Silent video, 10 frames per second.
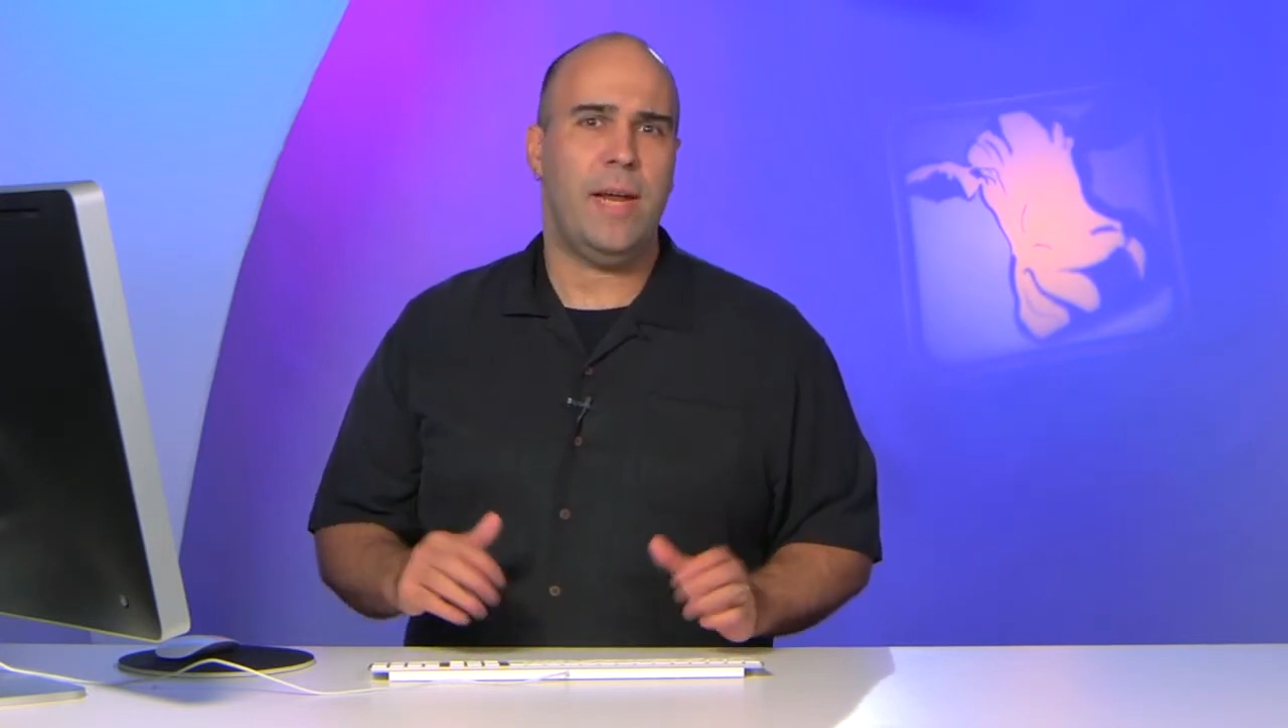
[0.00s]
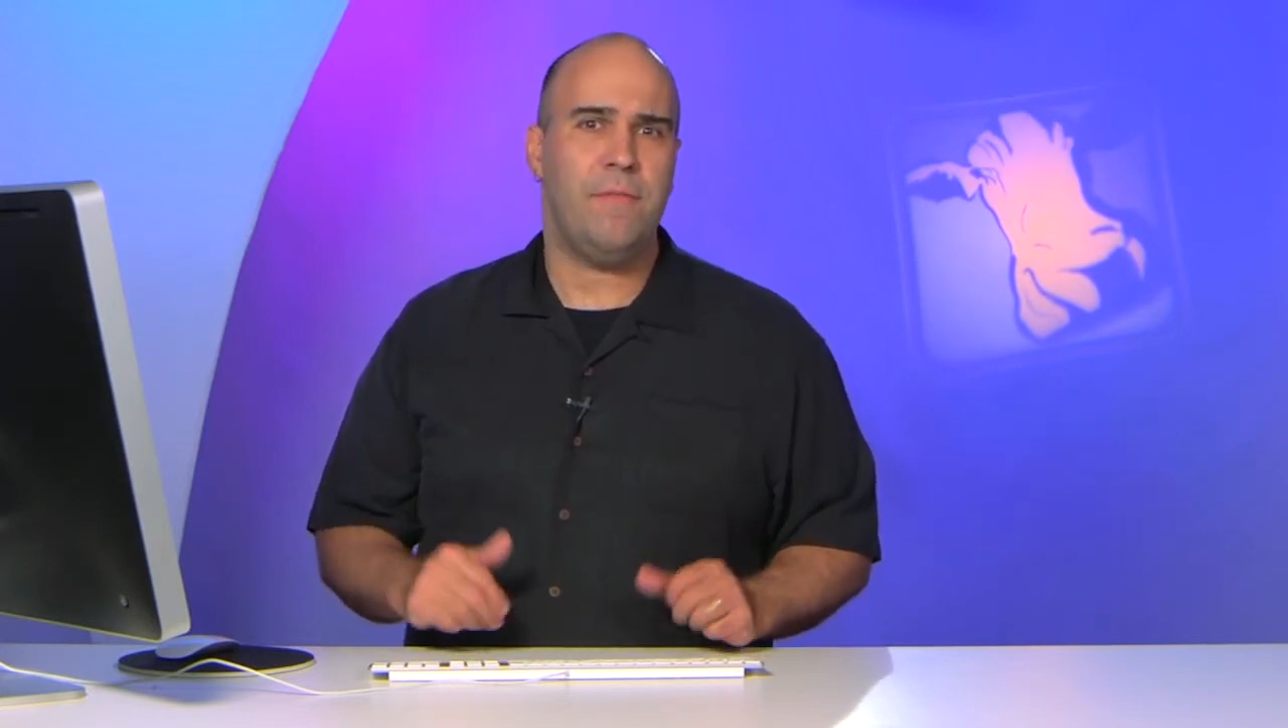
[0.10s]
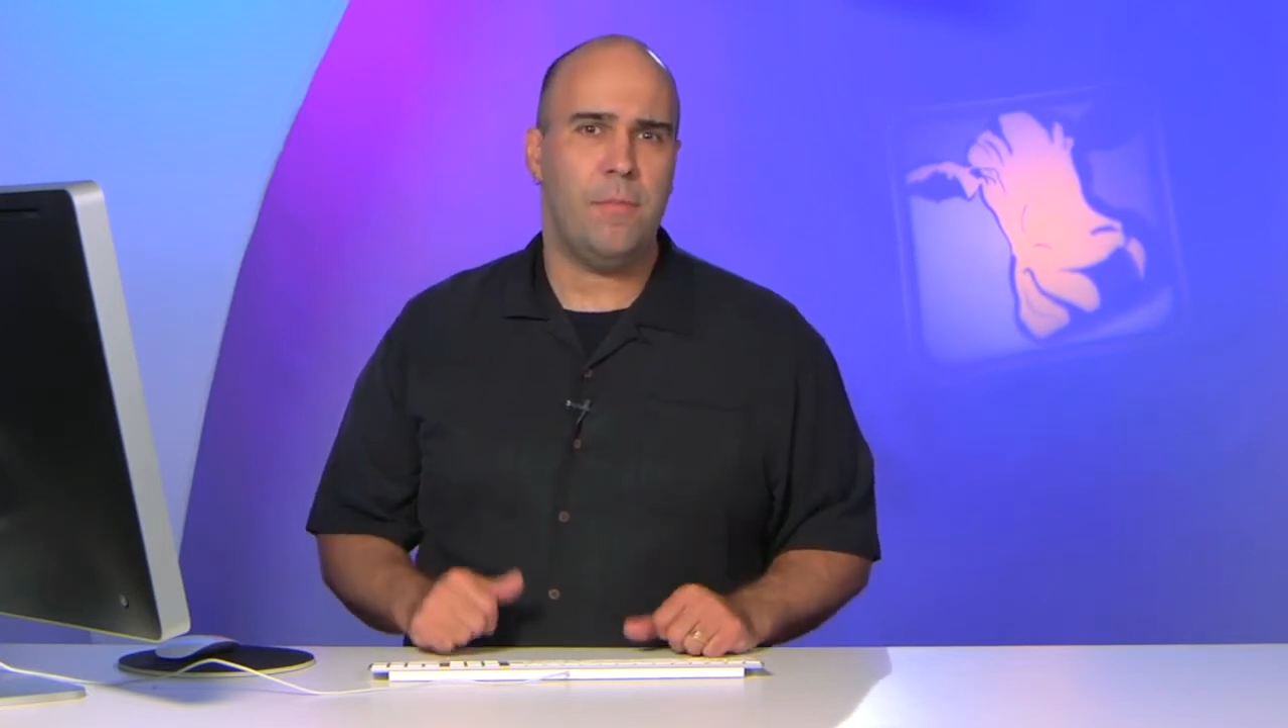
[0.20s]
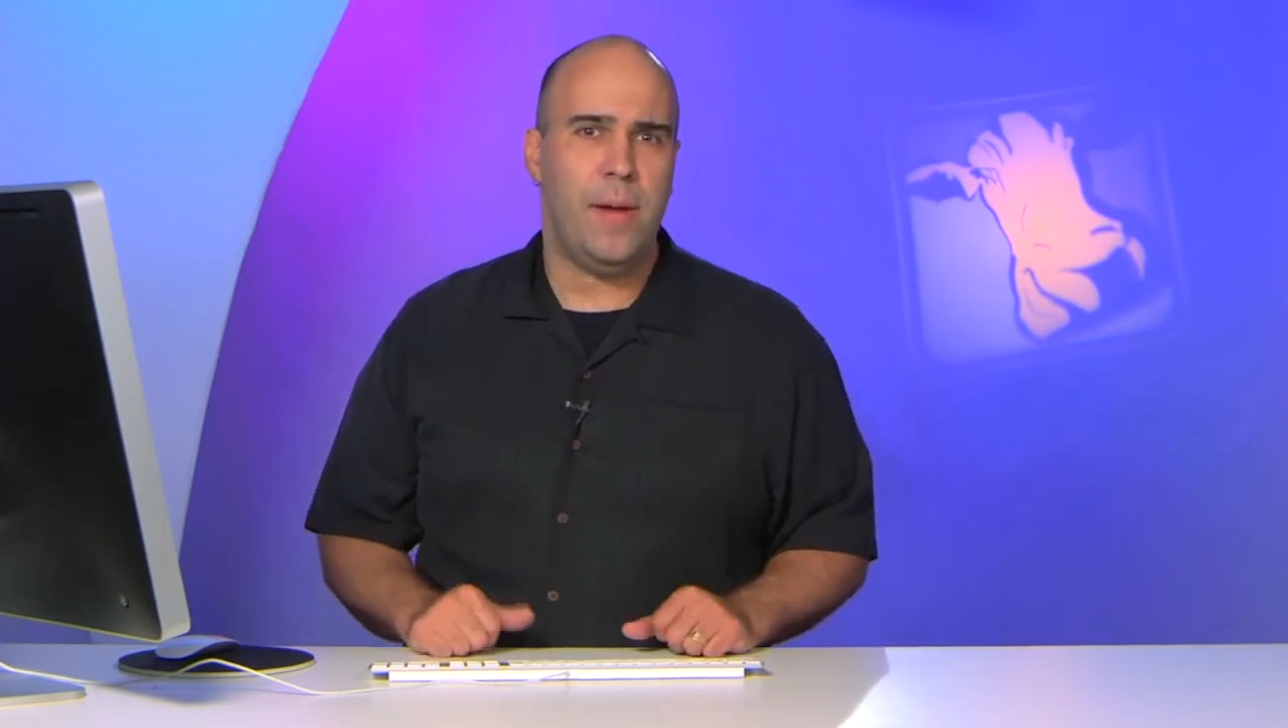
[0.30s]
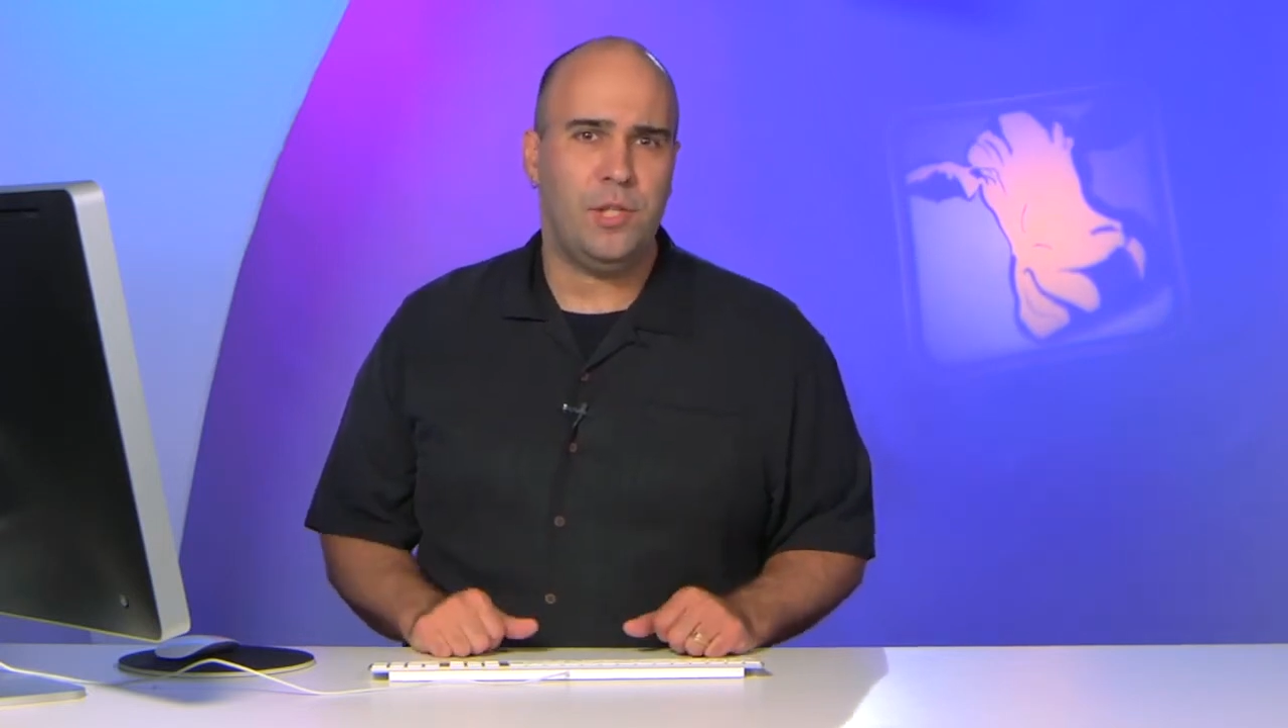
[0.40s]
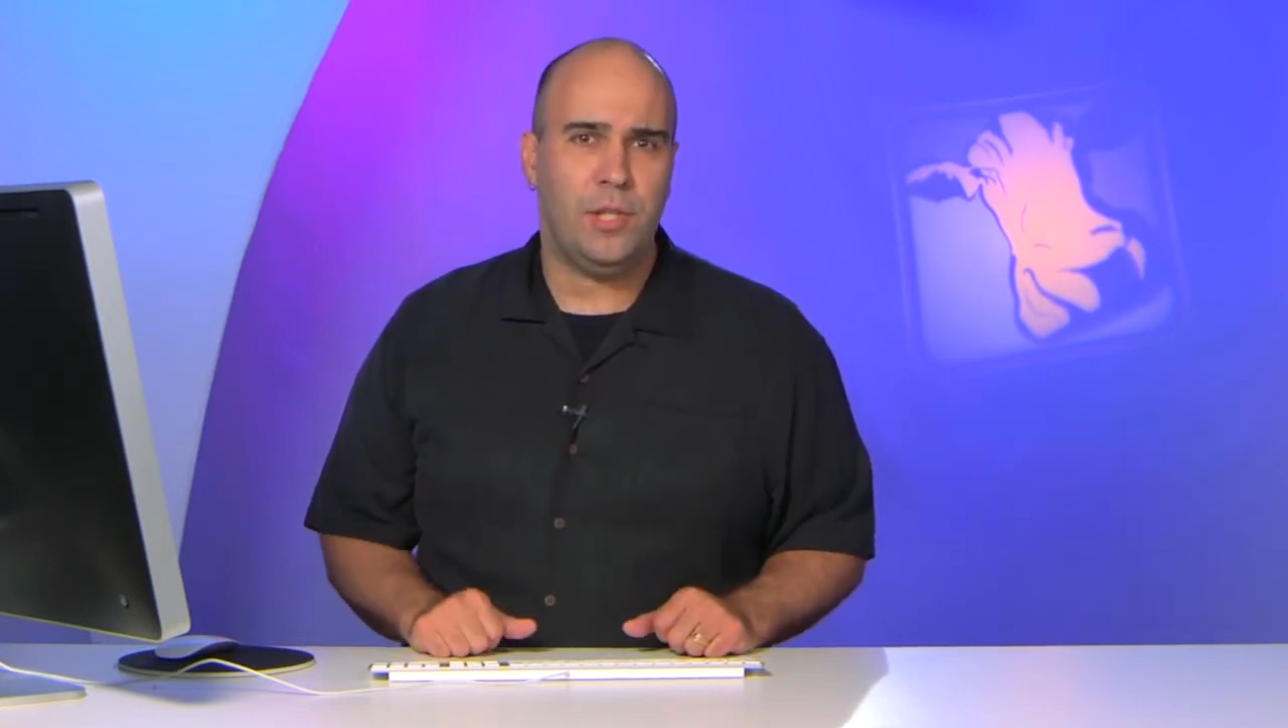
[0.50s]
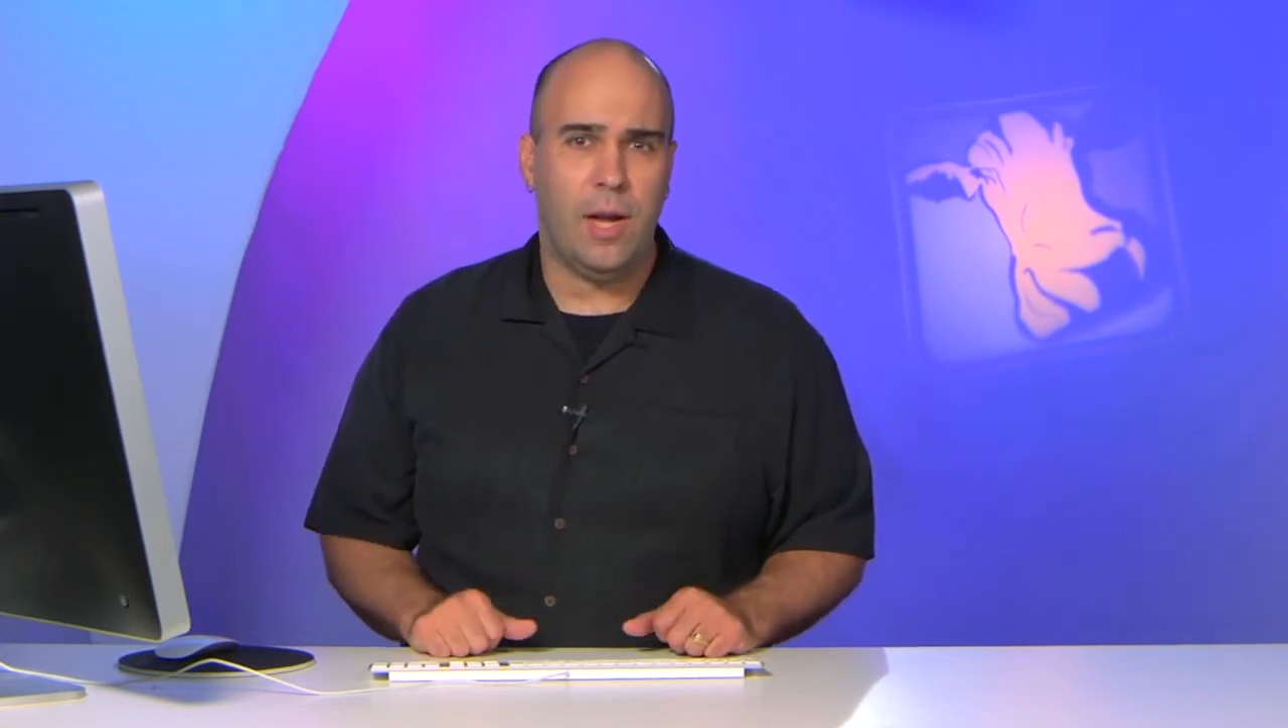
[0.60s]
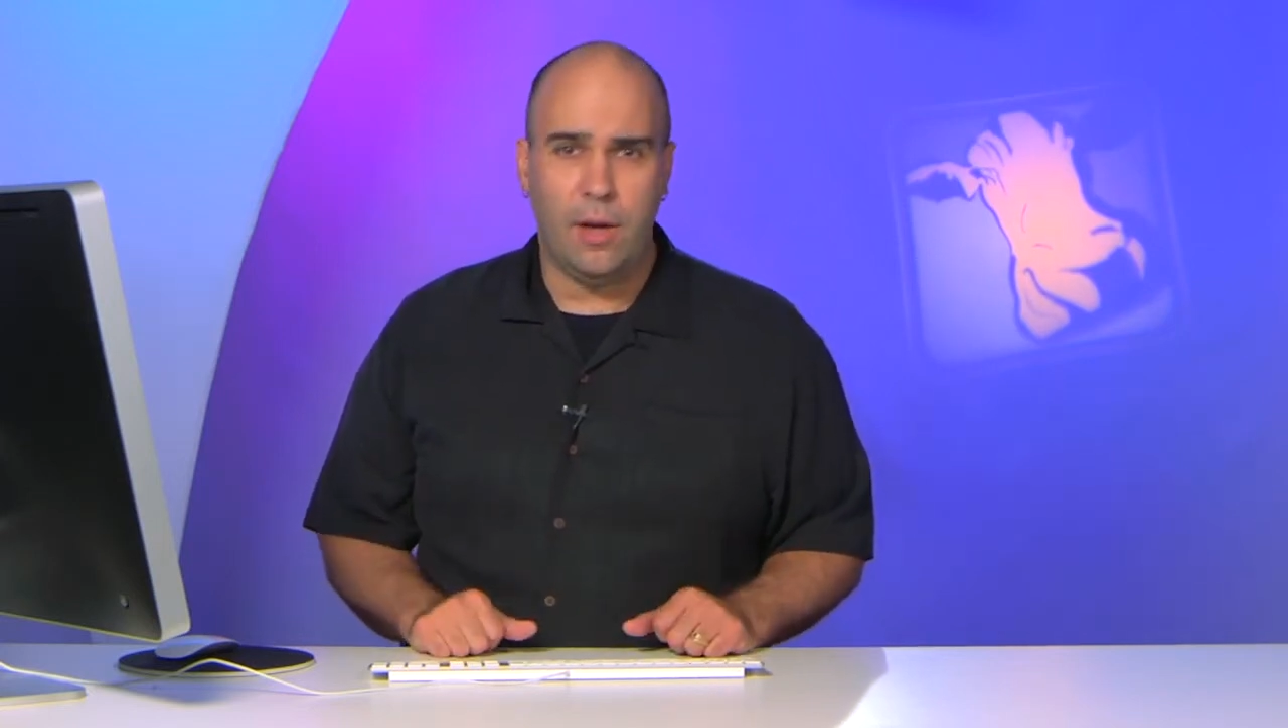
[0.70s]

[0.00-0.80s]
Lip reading: information